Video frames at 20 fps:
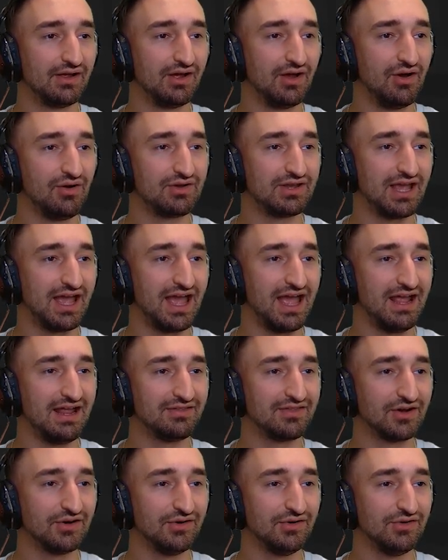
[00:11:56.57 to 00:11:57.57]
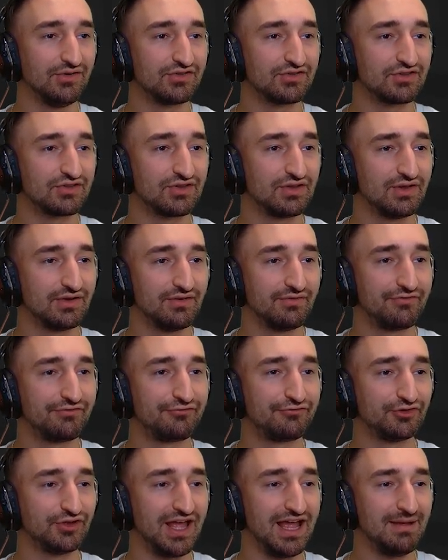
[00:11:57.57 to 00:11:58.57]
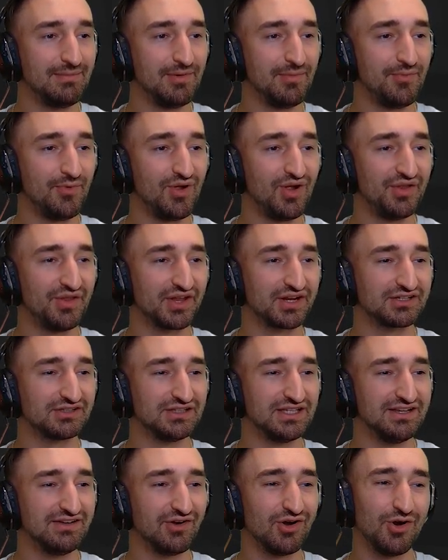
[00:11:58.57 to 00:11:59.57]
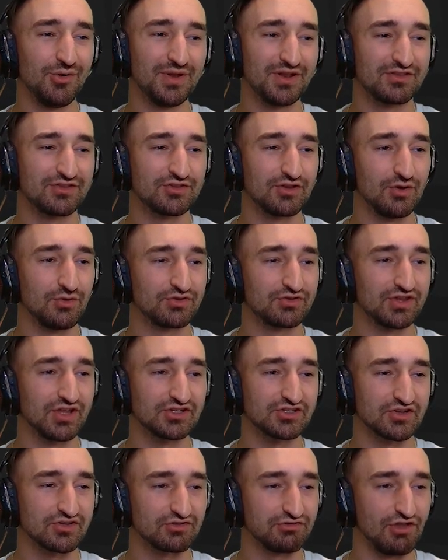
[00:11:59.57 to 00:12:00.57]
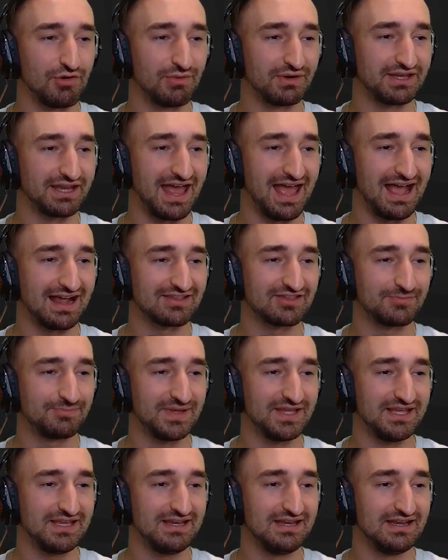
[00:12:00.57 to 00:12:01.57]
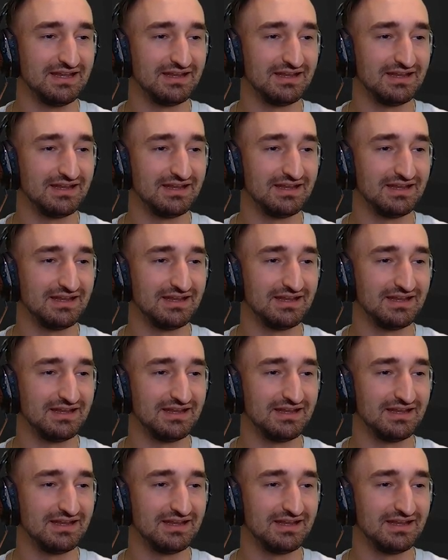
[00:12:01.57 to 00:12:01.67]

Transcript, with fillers: Okay, there's flammable on the Cleo, oh, but it's so it's such a slow attack speed.